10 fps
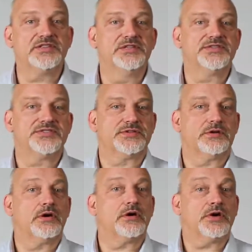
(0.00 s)
list
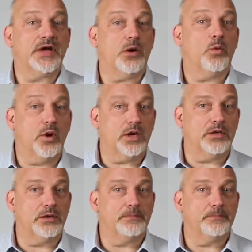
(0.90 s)
are now one.